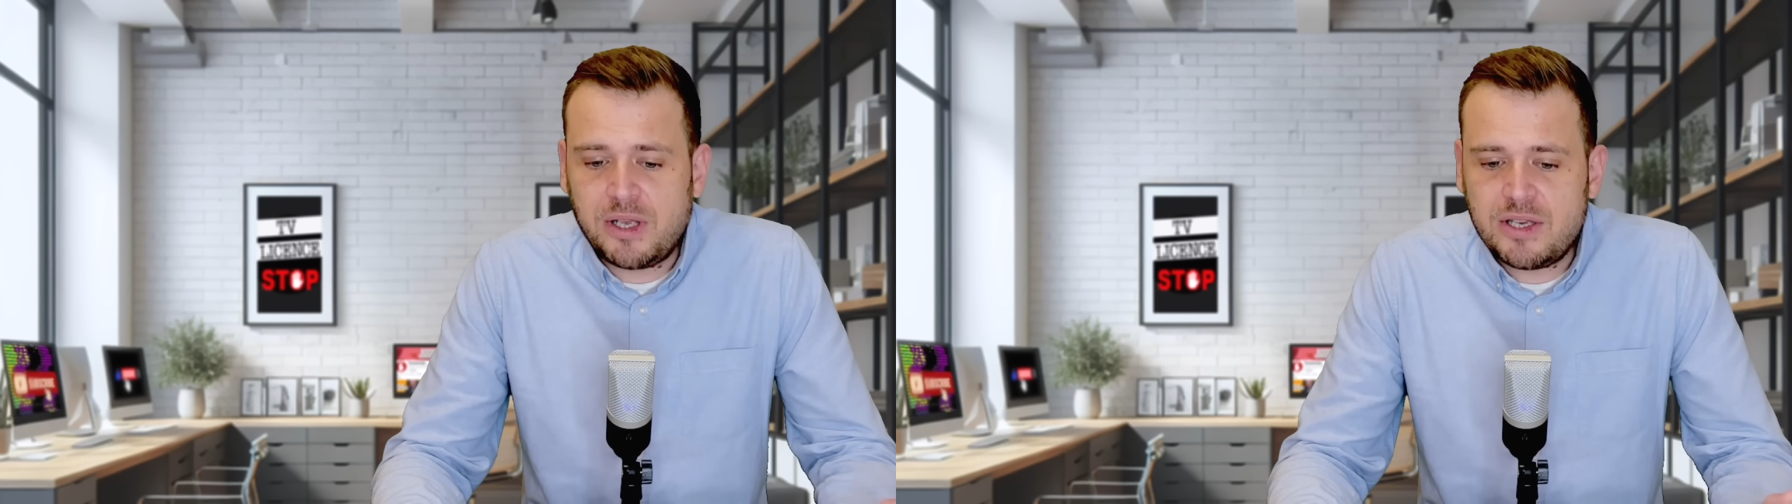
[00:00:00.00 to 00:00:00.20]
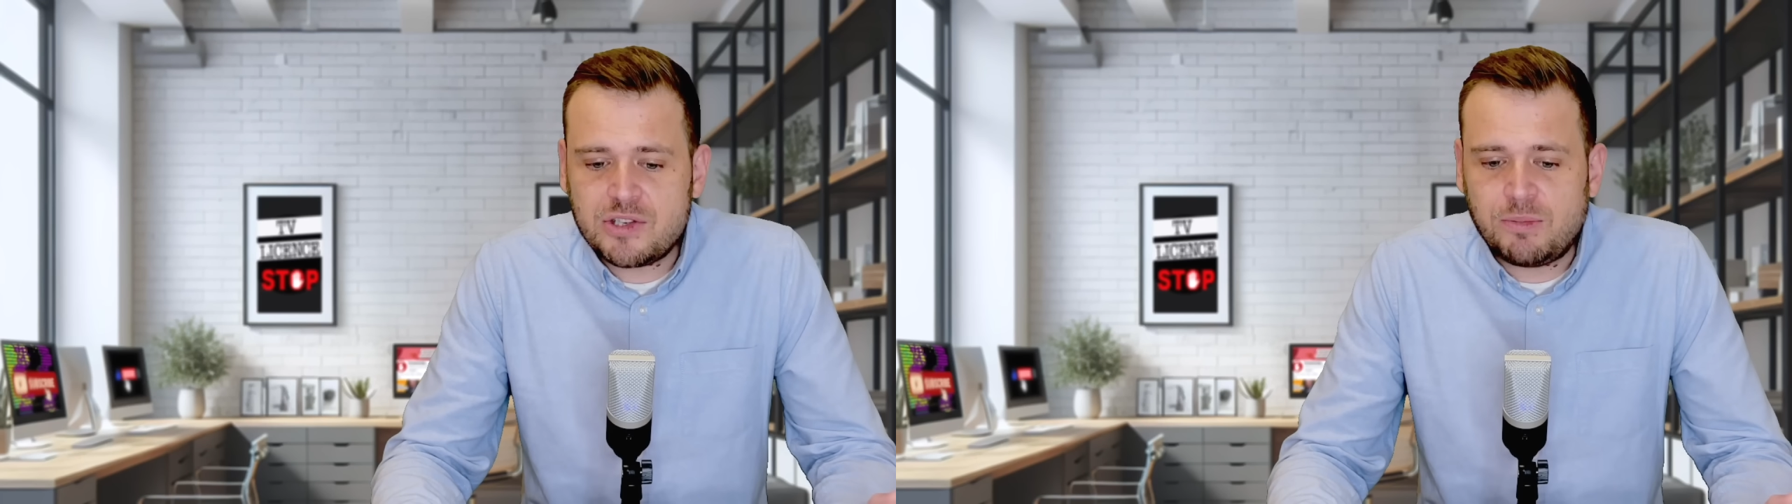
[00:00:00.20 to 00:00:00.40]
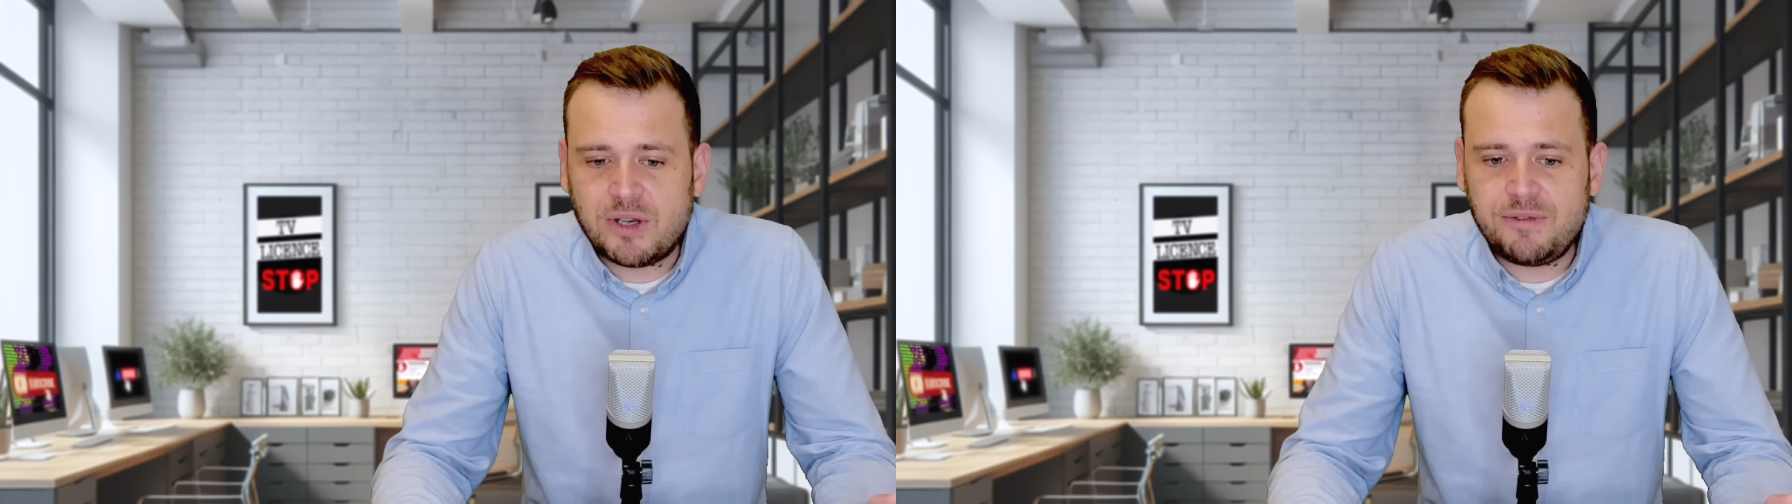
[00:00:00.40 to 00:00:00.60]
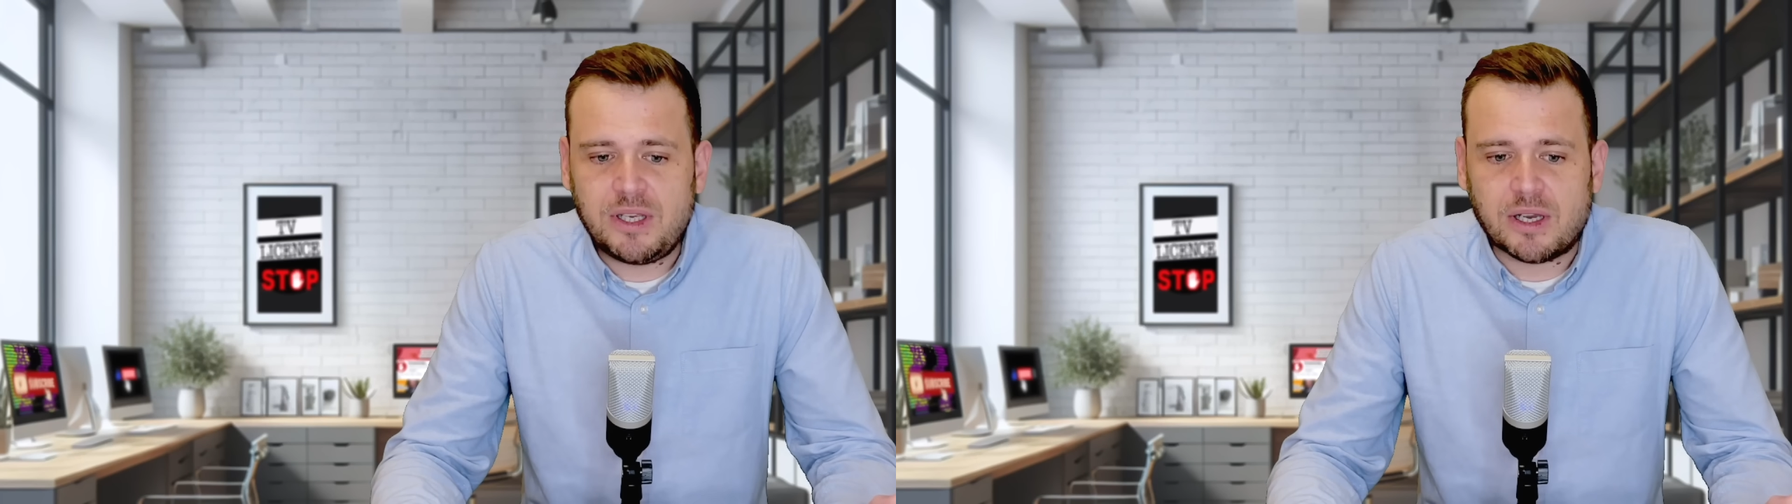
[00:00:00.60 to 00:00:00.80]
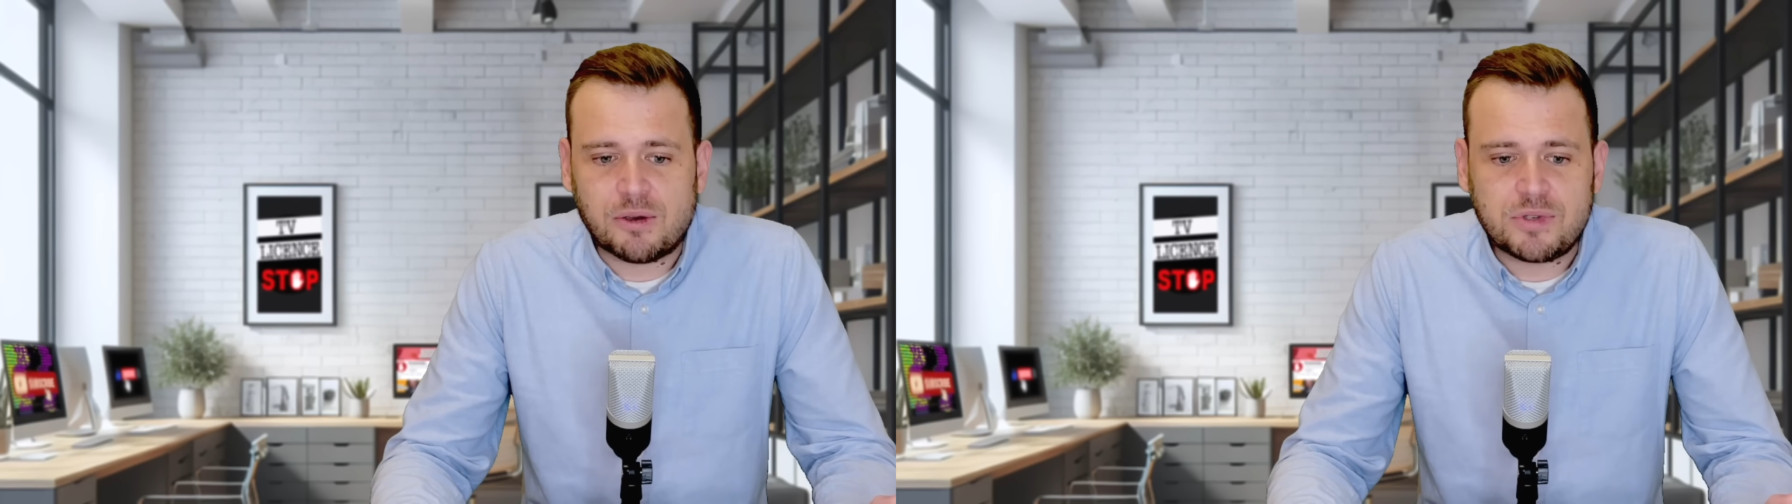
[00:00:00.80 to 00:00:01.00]
of years on my
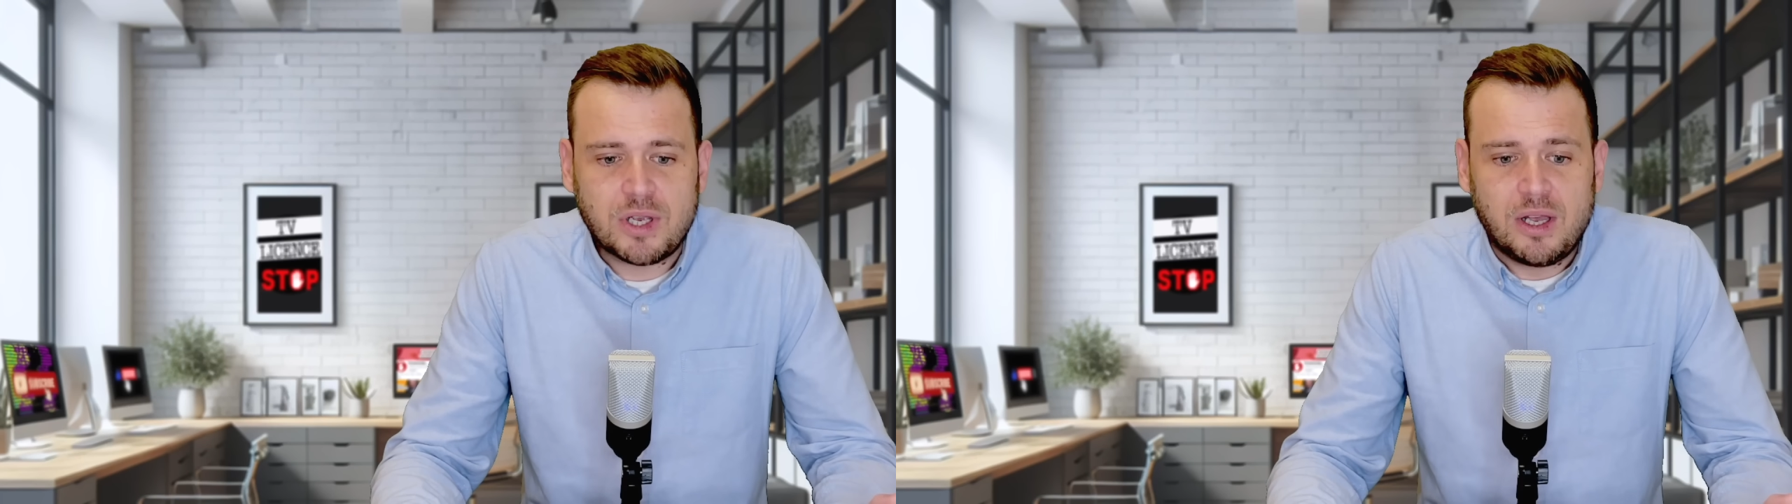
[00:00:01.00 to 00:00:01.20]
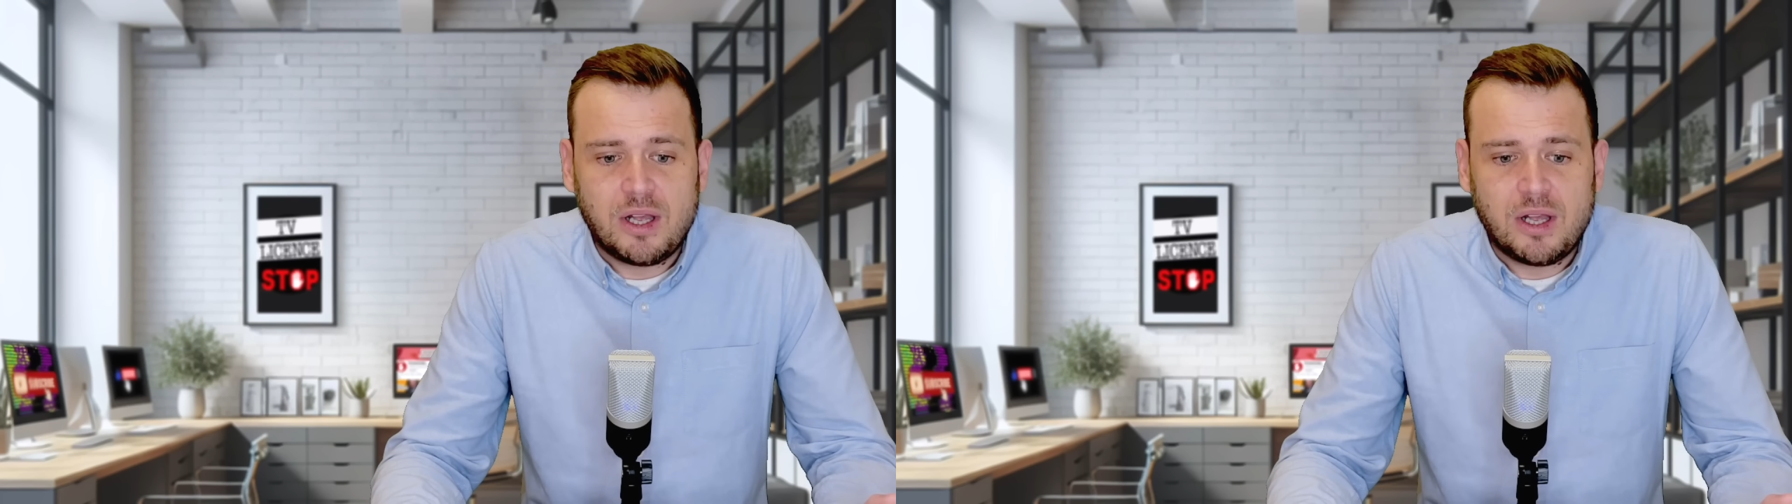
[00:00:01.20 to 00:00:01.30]
videos,